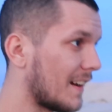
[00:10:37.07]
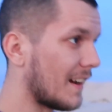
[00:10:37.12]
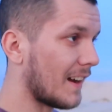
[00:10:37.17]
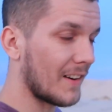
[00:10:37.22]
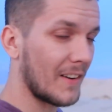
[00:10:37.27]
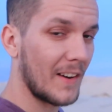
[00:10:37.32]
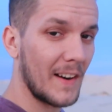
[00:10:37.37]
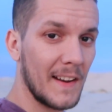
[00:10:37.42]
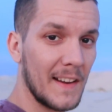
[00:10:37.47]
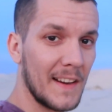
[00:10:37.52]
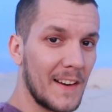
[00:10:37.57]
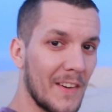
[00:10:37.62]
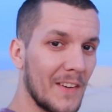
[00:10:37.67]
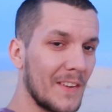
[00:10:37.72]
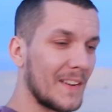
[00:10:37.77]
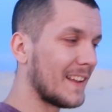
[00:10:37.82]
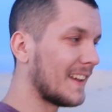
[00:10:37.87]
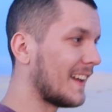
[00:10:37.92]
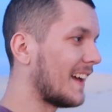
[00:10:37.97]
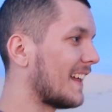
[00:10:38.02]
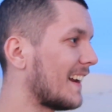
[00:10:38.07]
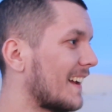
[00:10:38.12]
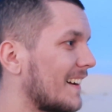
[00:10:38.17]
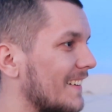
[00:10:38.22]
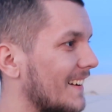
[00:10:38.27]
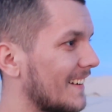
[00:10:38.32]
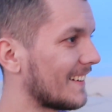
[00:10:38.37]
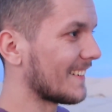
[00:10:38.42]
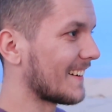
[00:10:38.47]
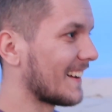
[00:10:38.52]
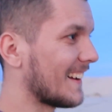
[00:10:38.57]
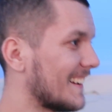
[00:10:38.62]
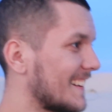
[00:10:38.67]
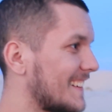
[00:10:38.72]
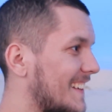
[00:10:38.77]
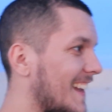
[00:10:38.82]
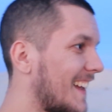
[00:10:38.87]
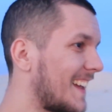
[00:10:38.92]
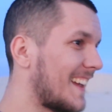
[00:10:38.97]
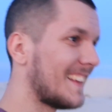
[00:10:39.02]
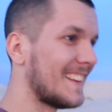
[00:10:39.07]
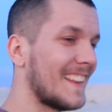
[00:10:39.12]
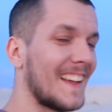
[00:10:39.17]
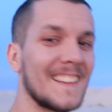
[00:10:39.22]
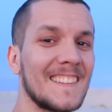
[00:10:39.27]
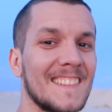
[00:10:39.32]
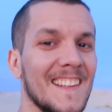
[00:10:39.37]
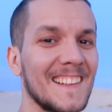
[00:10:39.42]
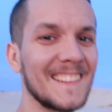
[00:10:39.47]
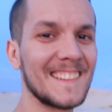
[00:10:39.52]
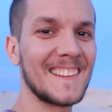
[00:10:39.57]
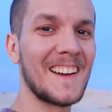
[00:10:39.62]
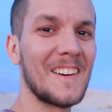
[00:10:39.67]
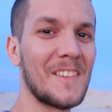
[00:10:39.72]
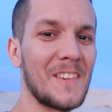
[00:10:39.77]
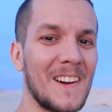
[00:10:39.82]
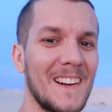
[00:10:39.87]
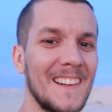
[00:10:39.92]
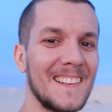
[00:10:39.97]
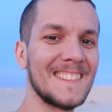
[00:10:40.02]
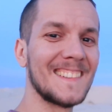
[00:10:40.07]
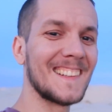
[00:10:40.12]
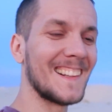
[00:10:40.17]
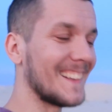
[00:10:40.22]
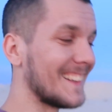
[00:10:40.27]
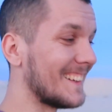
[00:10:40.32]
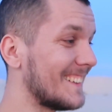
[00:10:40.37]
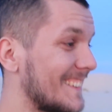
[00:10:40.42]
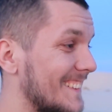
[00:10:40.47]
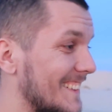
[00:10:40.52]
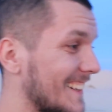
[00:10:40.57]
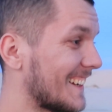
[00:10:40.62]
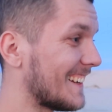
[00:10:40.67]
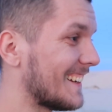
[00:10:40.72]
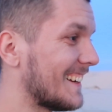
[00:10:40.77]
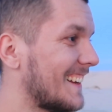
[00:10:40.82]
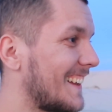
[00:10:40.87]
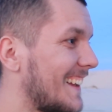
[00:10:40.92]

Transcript: Alright, going to head out now, guys. That sunset was legit.